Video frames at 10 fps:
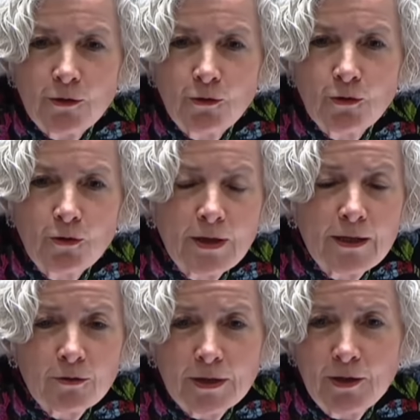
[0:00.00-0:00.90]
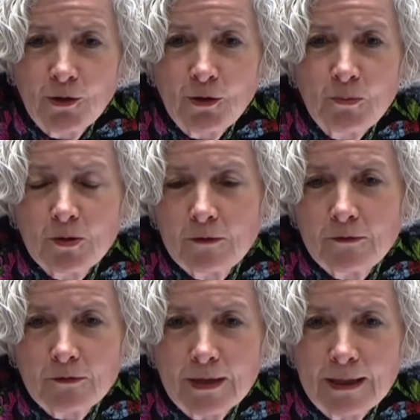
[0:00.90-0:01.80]
So, Senator, in terms
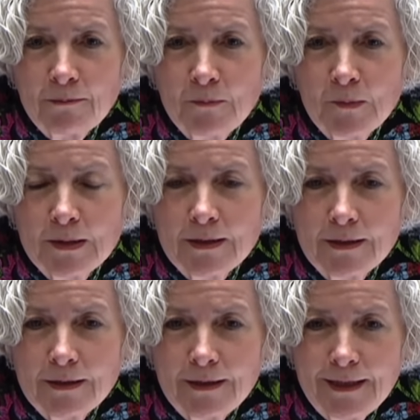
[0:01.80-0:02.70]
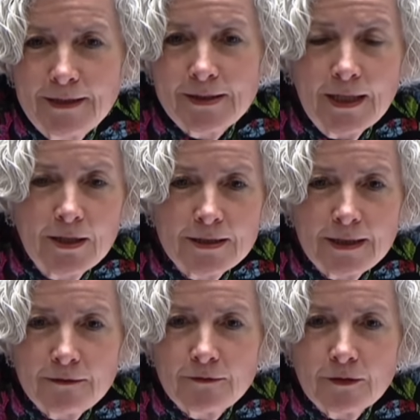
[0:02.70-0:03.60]
of um,
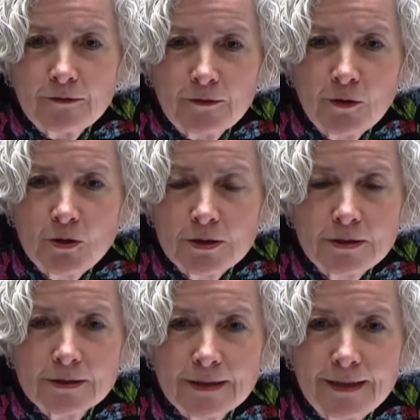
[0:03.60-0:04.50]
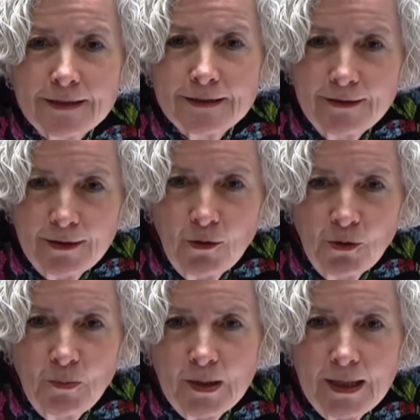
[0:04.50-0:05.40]
executive focus, it
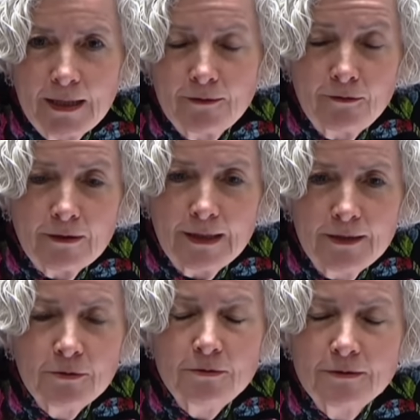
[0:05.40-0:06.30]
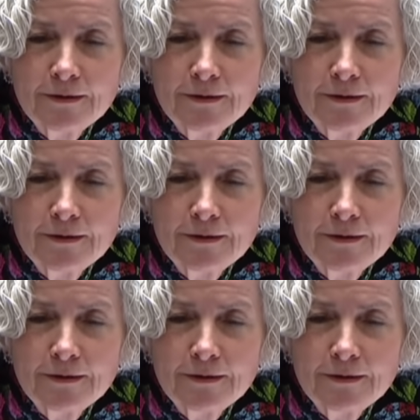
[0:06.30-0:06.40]
occupied very little